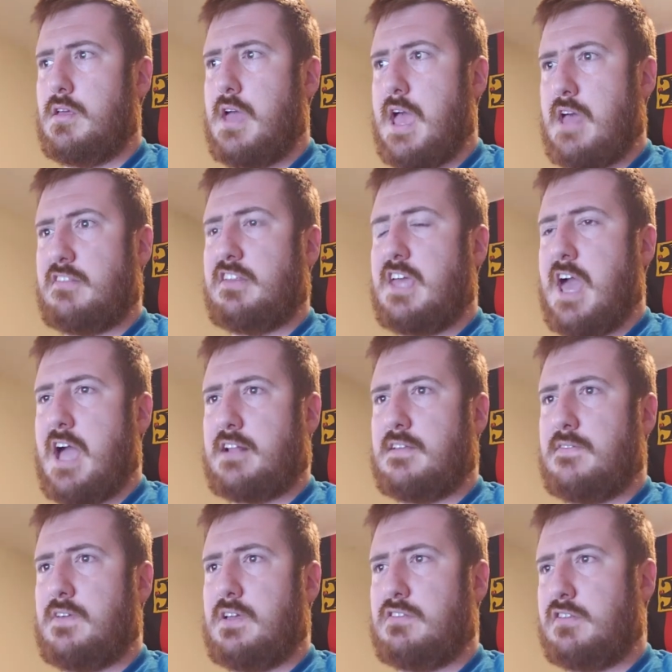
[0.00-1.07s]
as he
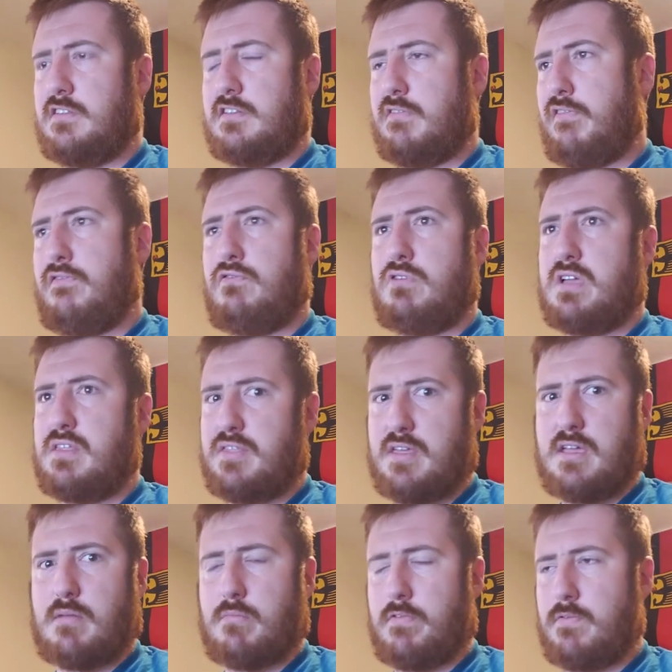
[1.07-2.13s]
activates, it's a free
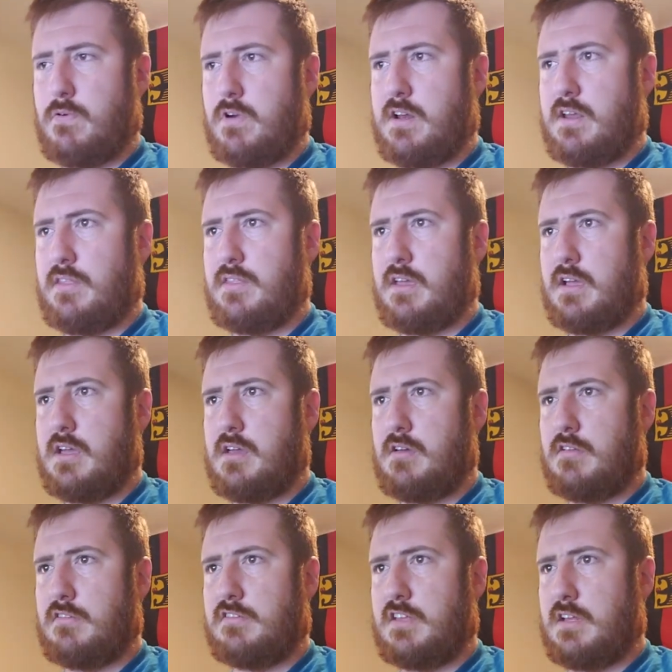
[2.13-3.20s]
thing before anything
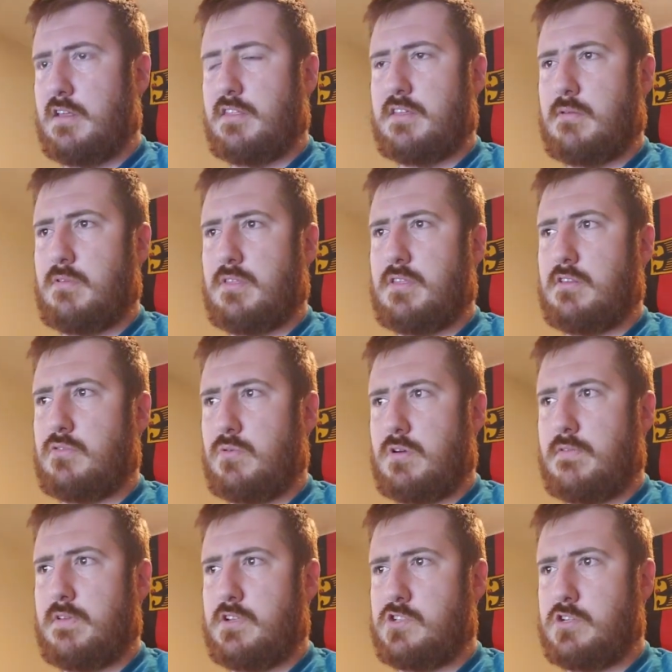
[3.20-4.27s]
else. Anything within
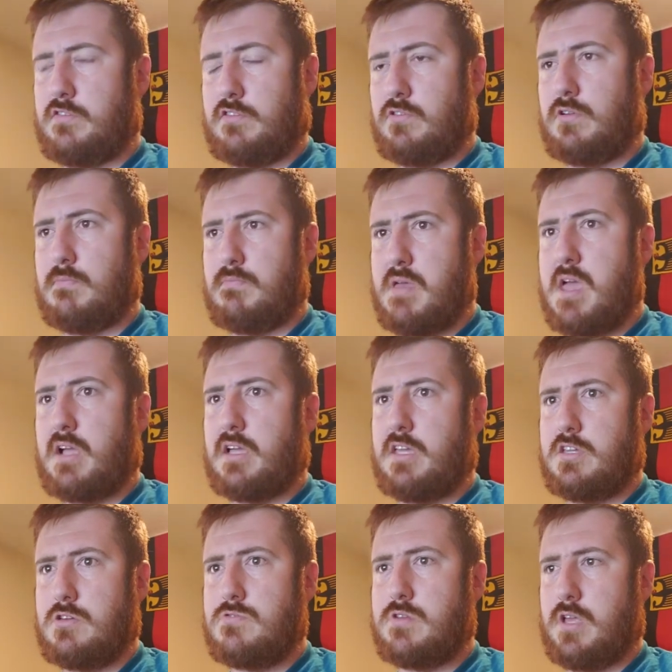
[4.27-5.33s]
12 inches, you can pick a
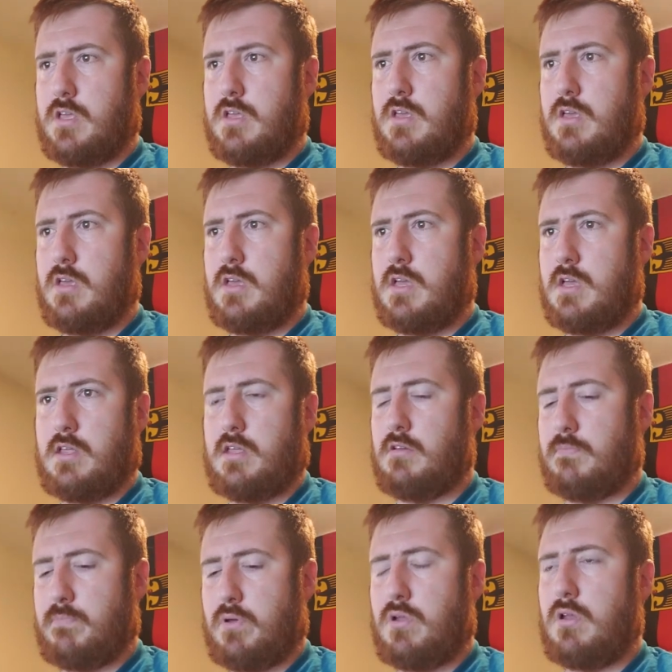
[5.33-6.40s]
unit, and he'll
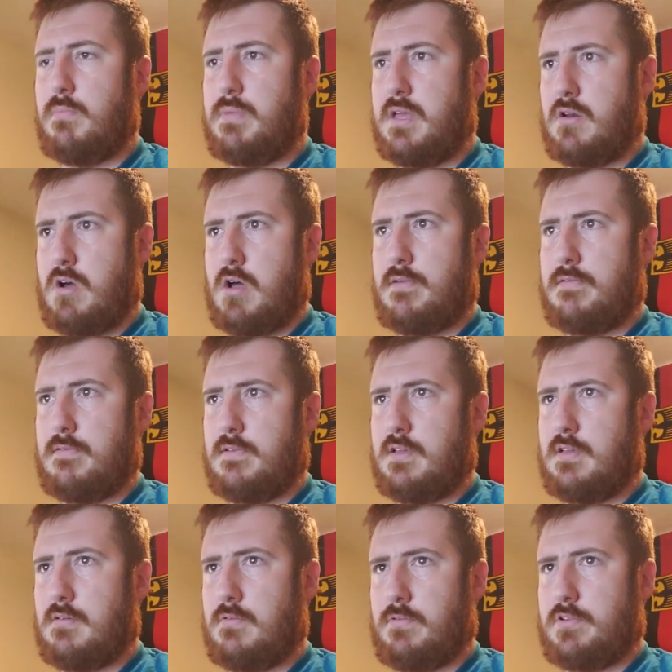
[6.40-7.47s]
pull a pin off of
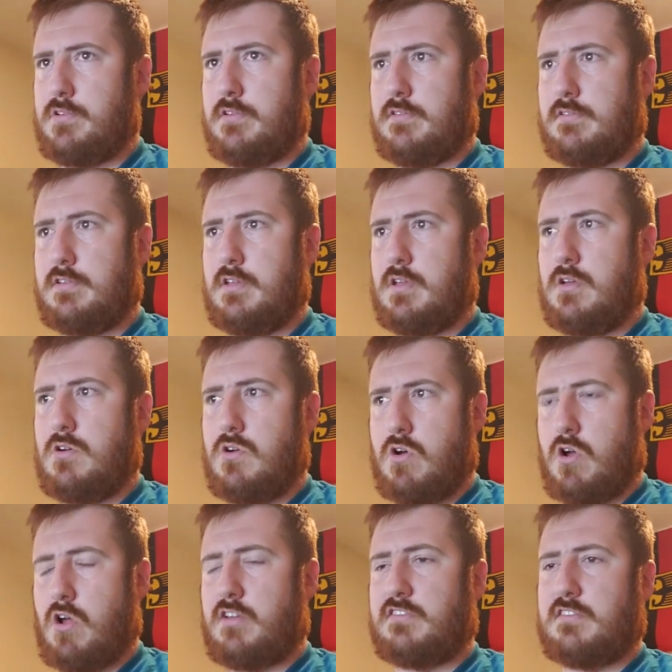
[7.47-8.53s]
it, which is
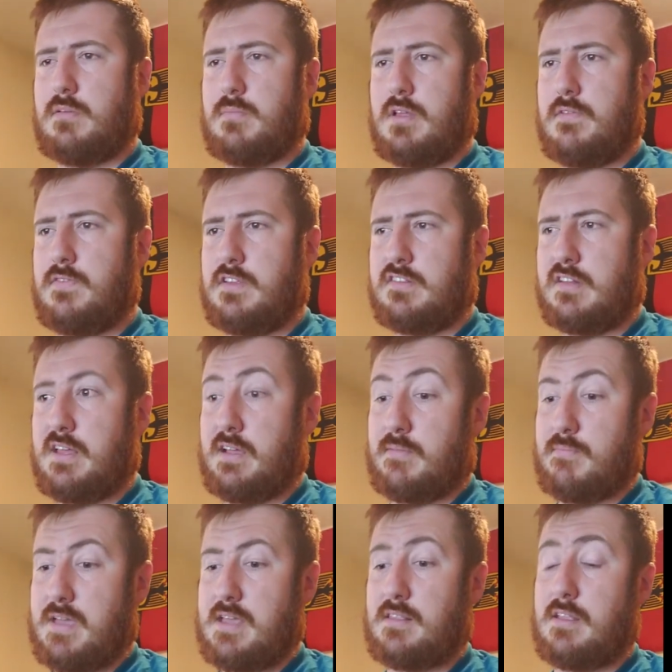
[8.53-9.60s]
awesome if it's like,
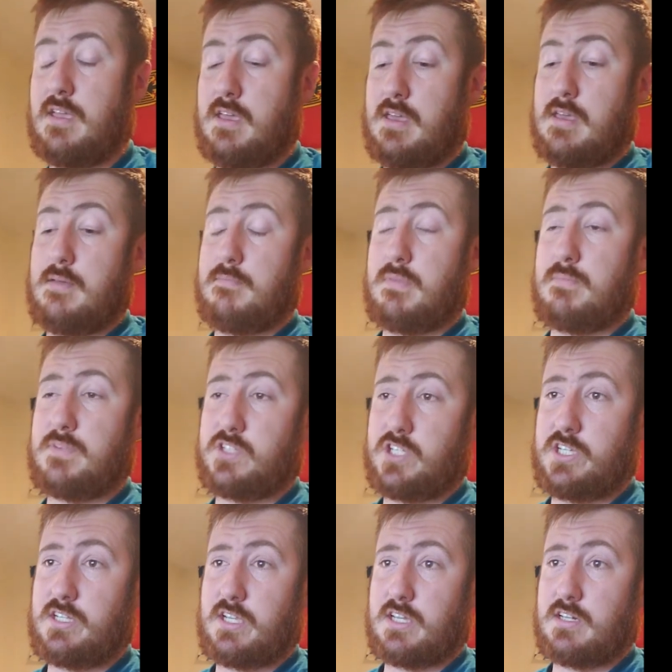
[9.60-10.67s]
man, my
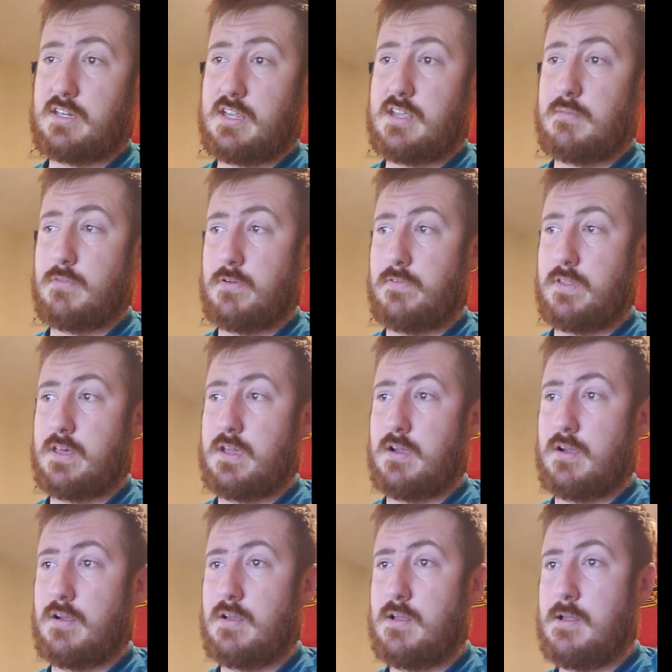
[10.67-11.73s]
machine gun team over
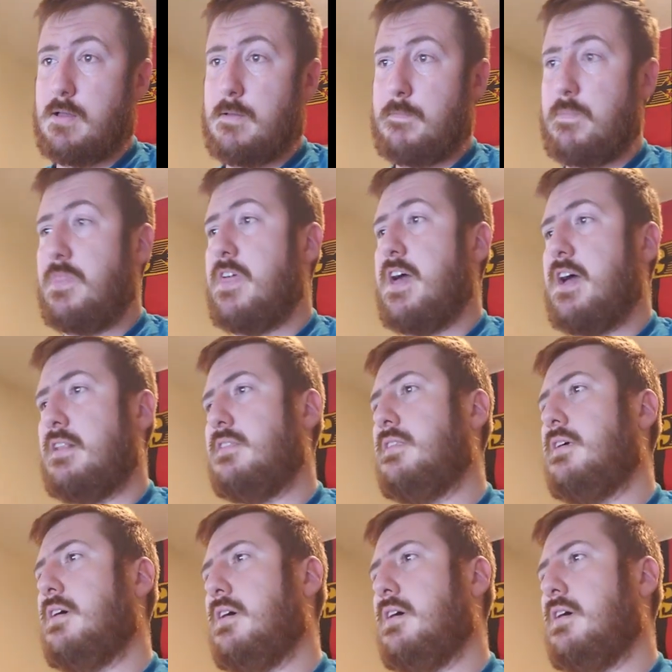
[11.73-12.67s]
there that